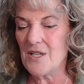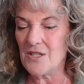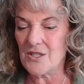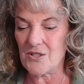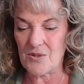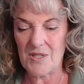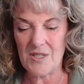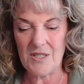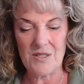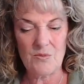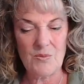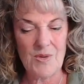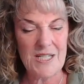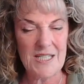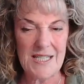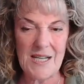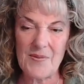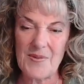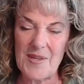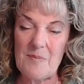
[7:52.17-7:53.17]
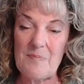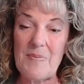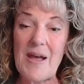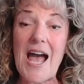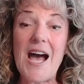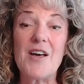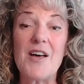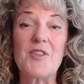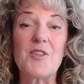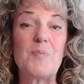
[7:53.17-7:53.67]
So he went down that
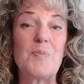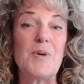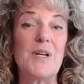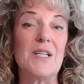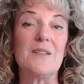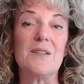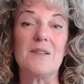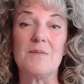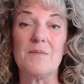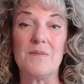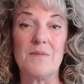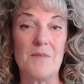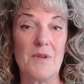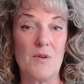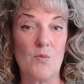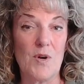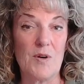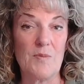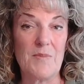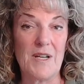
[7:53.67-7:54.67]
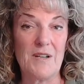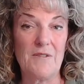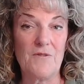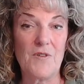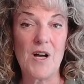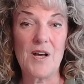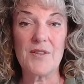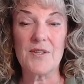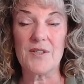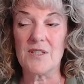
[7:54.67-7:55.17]
path. But when my
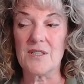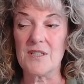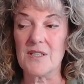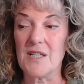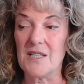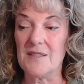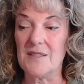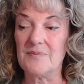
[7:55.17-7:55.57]
father